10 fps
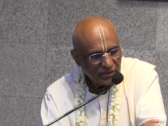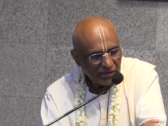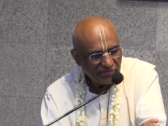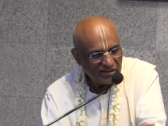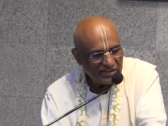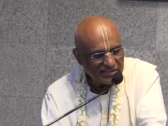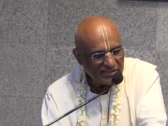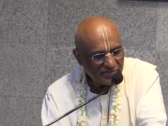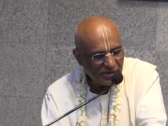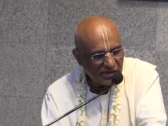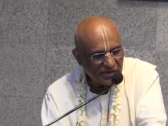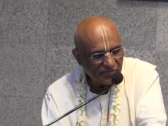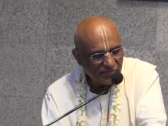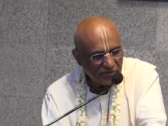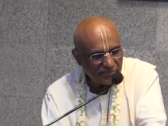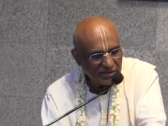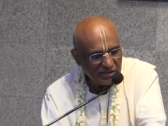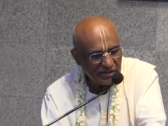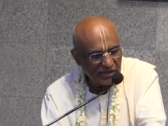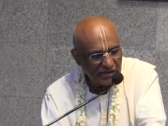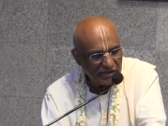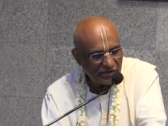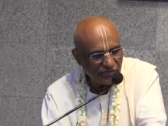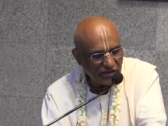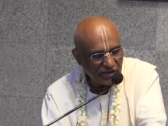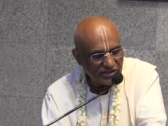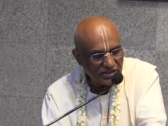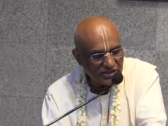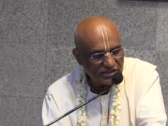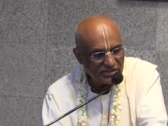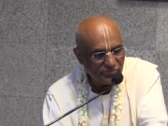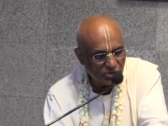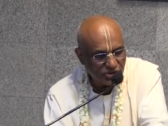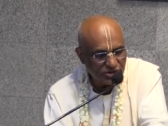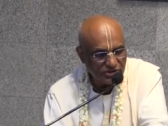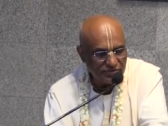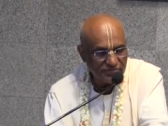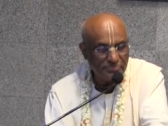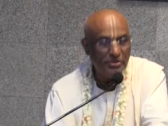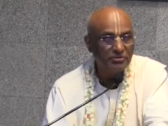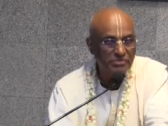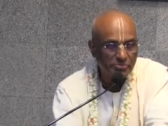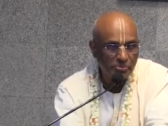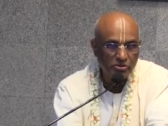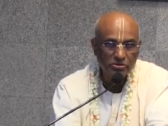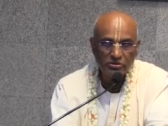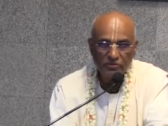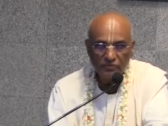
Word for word: And when he is liberated from the material identification, his devotion service becomes pure.